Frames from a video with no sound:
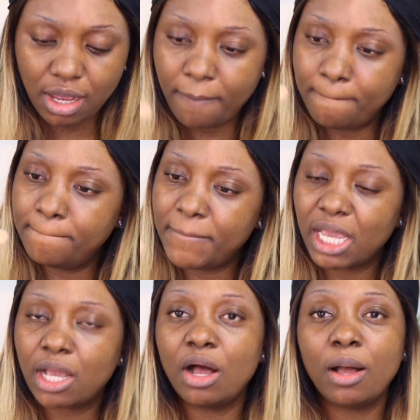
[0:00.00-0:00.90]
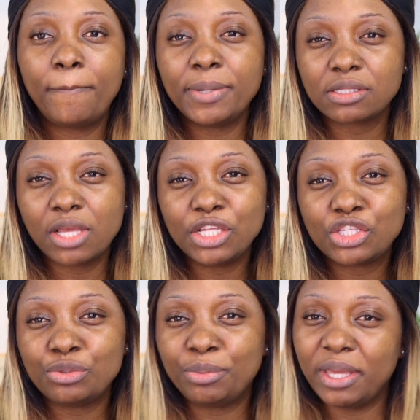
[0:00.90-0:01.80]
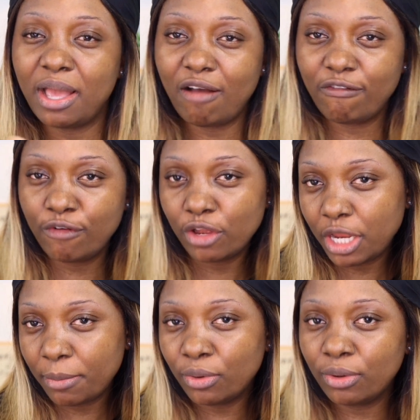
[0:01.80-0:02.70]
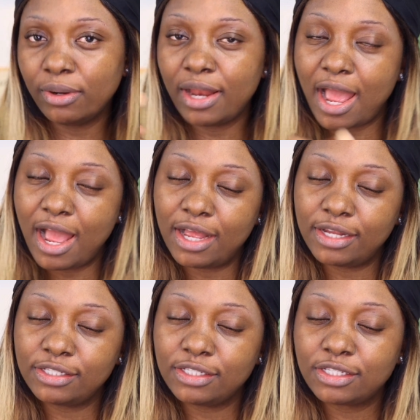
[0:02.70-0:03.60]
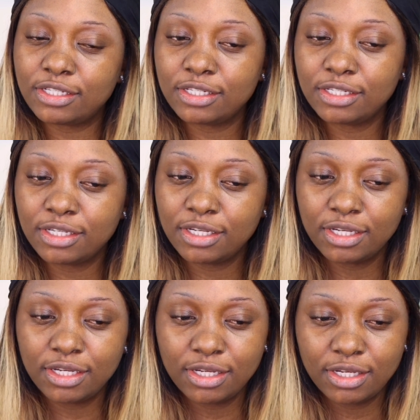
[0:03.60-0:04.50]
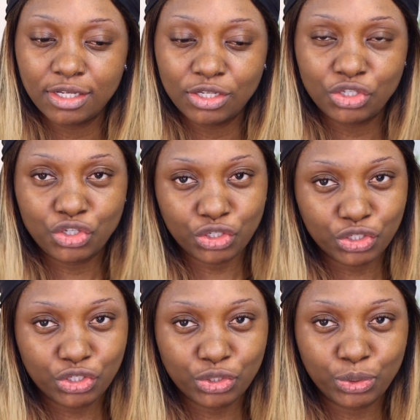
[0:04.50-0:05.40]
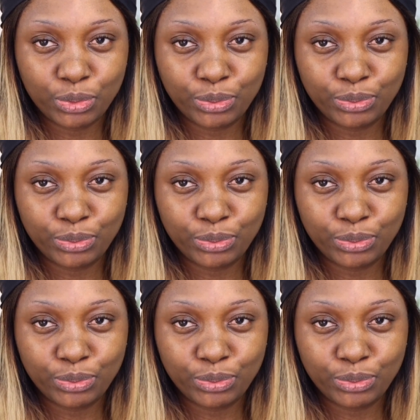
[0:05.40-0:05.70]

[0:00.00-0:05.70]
makeup is going to be affordable and drugstore.